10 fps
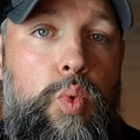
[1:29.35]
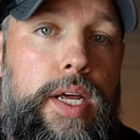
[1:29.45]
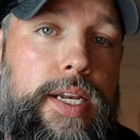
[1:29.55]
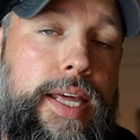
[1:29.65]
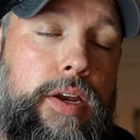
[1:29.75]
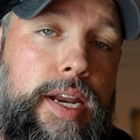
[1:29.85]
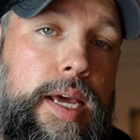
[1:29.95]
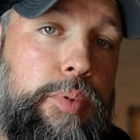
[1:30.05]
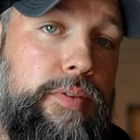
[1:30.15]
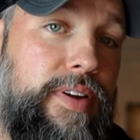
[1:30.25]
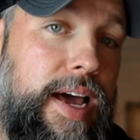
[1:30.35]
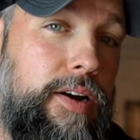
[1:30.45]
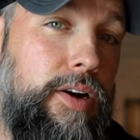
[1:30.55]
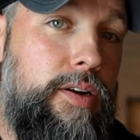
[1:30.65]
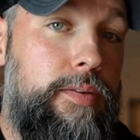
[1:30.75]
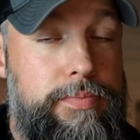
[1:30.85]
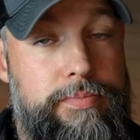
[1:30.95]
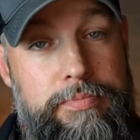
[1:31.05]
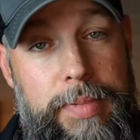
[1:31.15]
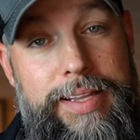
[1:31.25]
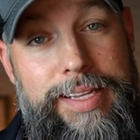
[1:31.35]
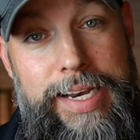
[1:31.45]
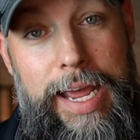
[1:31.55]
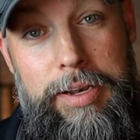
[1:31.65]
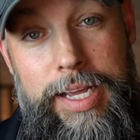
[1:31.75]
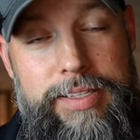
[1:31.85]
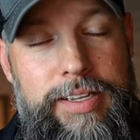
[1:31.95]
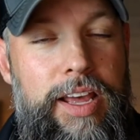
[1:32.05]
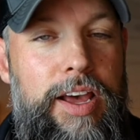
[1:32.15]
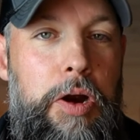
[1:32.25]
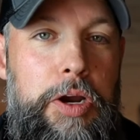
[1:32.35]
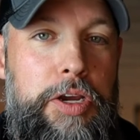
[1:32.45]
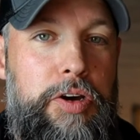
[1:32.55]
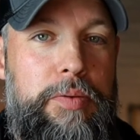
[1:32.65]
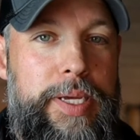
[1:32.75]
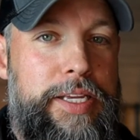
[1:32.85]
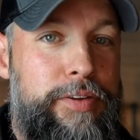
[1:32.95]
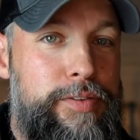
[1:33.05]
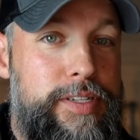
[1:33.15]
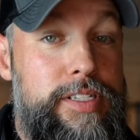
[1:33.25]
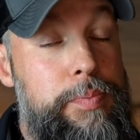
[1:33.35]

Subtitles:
What internet provider, mainly nowadays, are you going to be using?